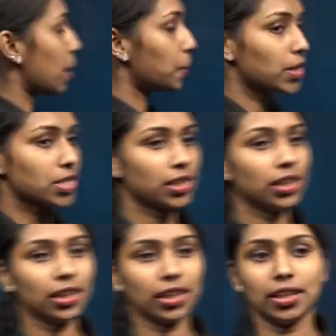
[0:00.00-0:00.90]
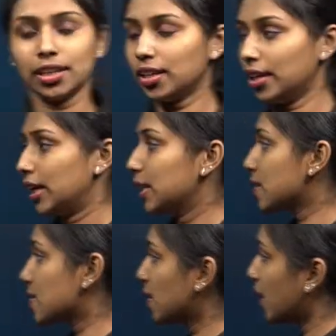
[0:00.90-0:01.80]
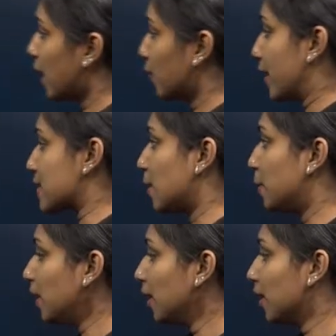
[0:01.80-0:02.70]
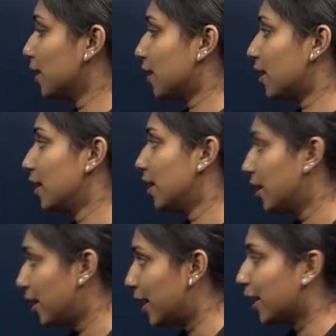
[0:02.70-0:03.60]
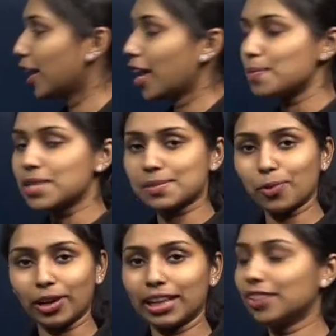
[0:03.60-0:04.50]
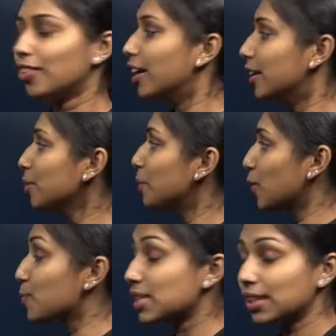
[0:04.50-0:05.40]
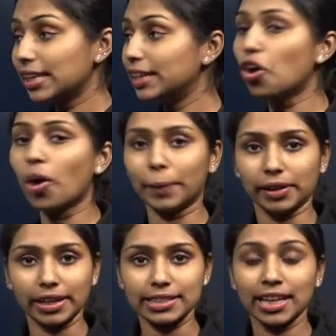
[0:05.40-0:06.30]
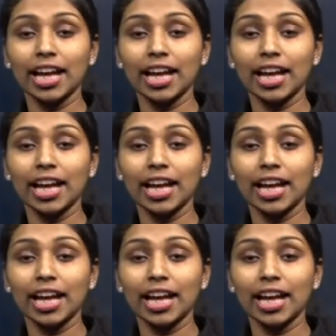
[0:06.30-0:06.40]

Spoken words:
Same pressure. And this is the real life example. Again, I am just boiling the water by using the lid open, right?